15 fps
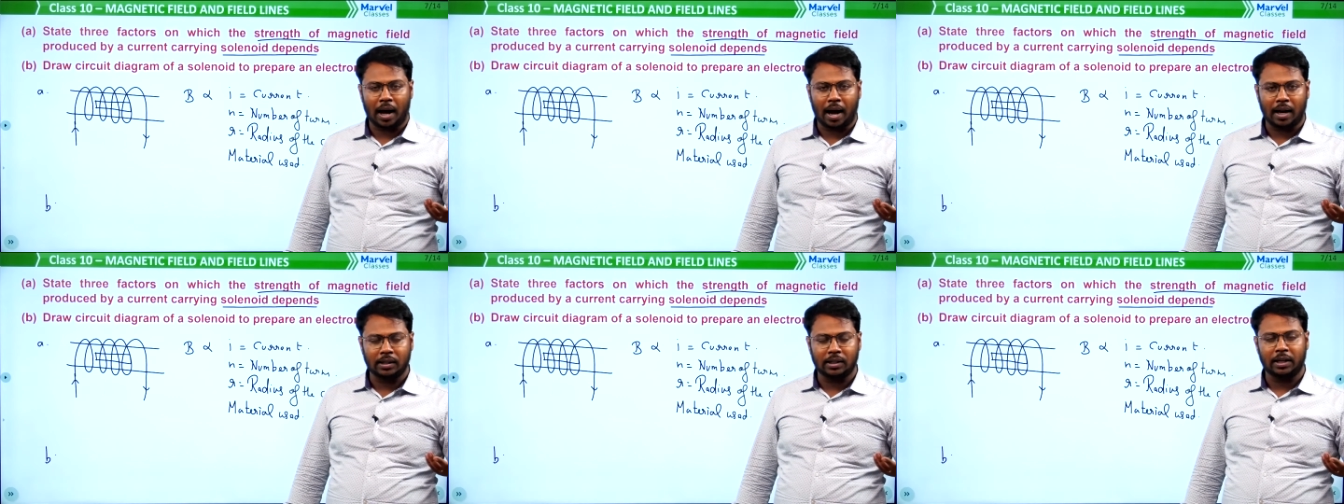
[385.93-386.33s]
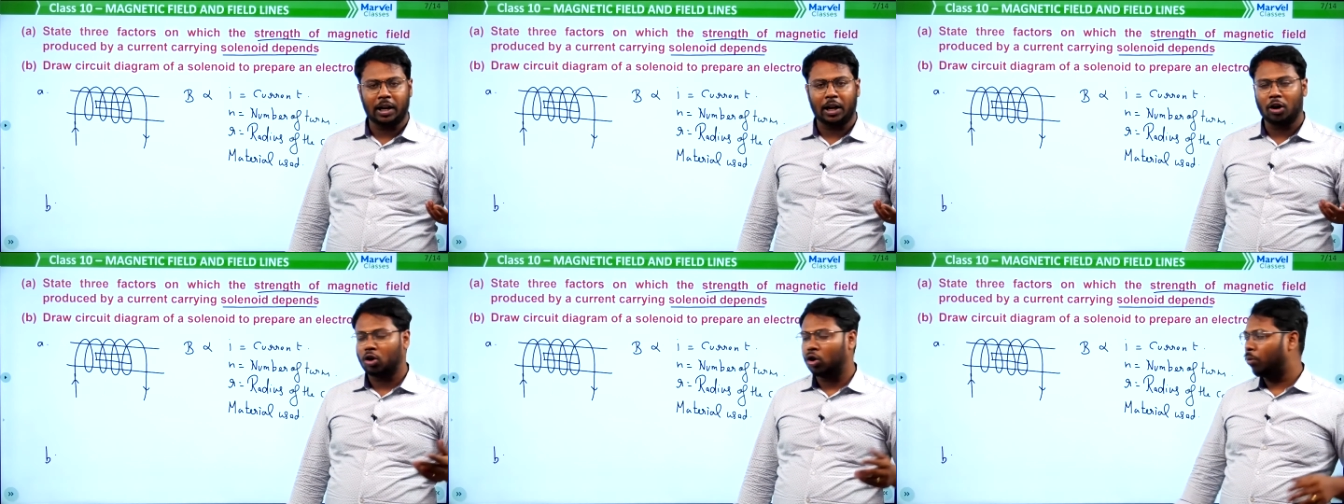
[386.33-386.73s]
as an
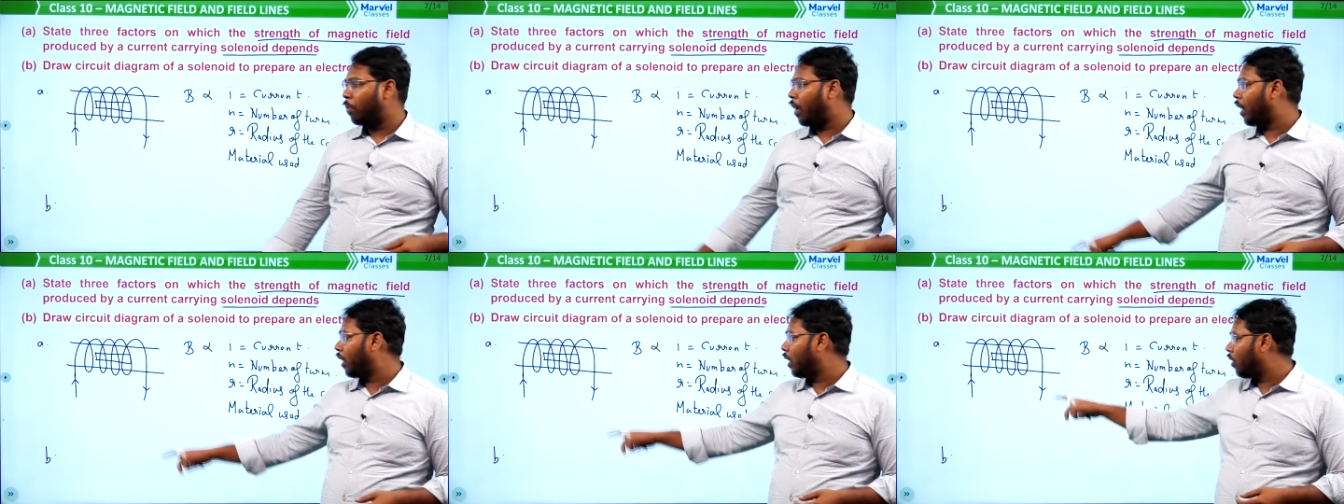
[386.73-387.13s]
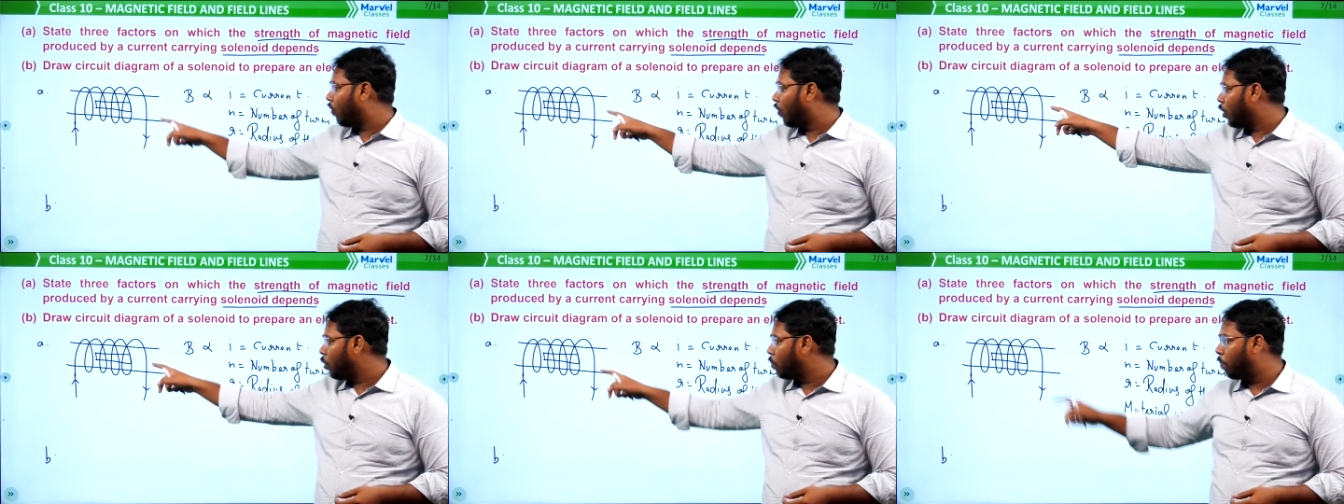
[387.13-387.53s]
electromagnet
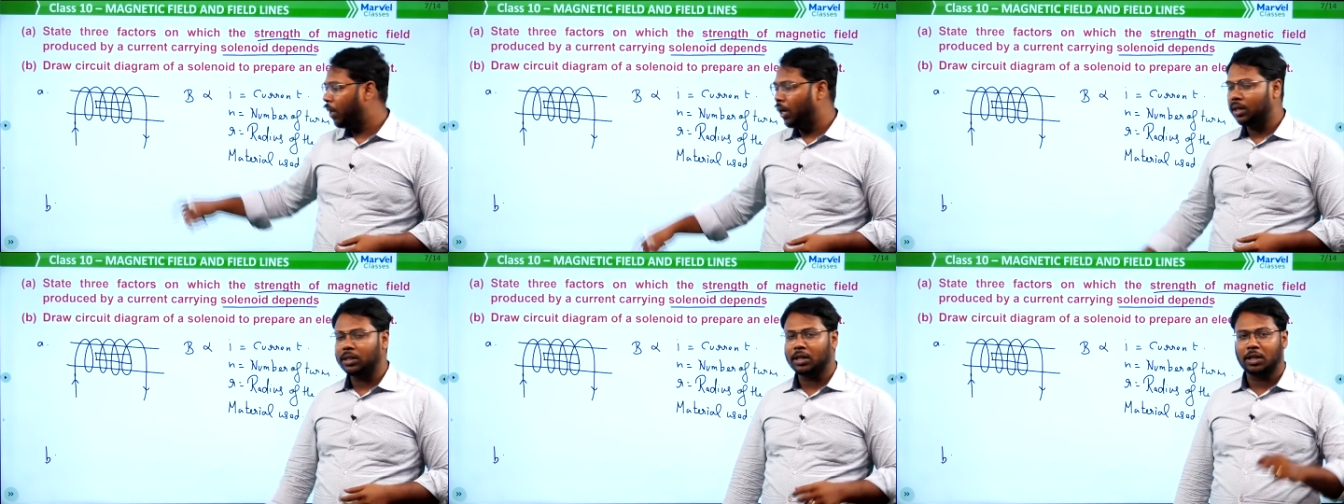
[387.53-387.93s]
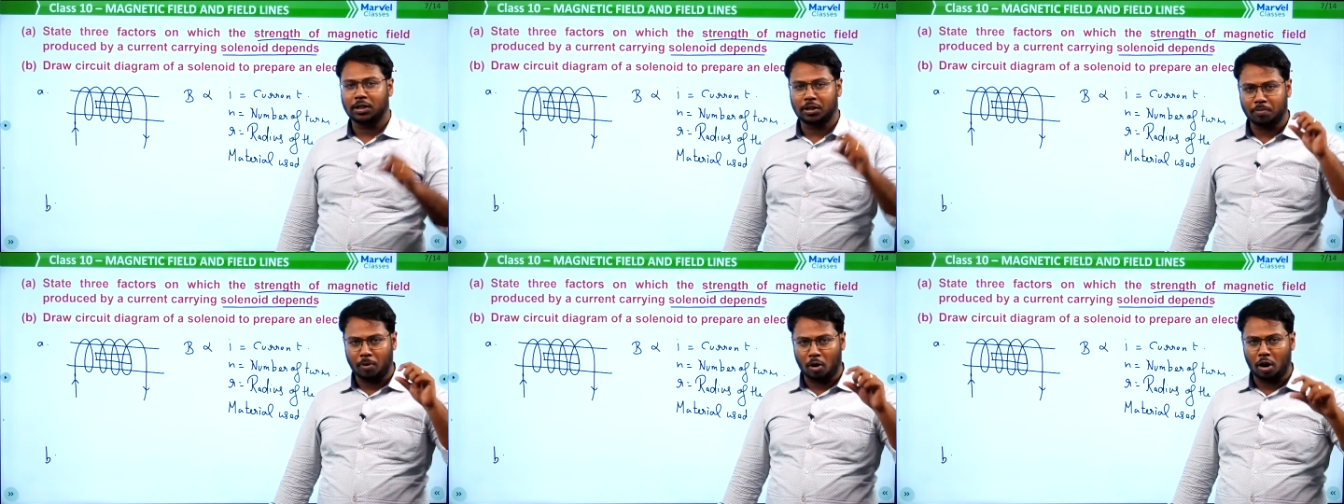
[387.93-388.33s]
when you place a
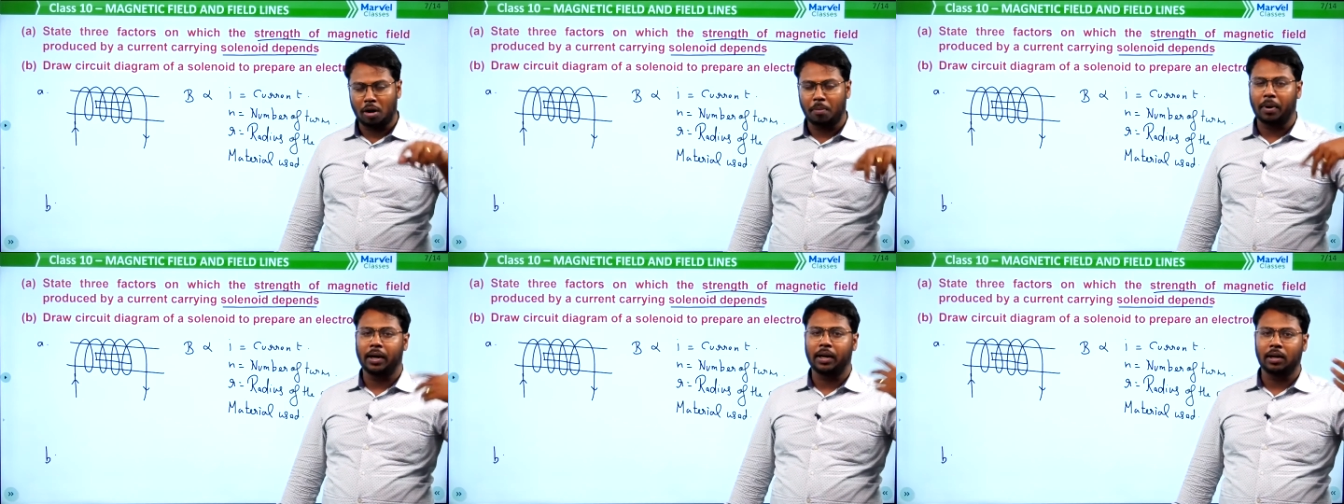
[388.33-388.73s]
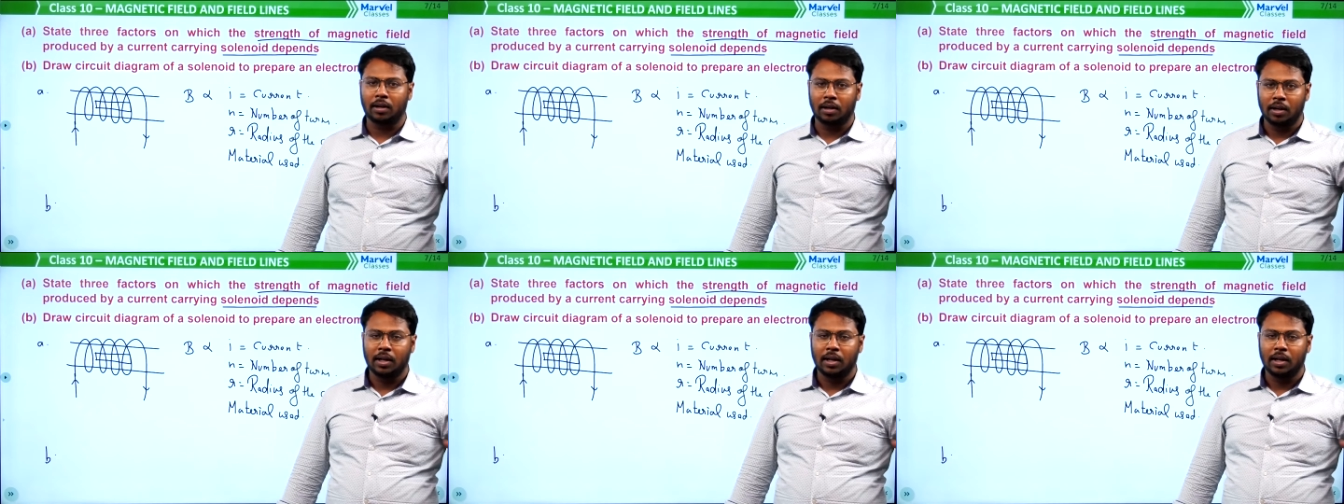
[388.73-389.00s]
small metal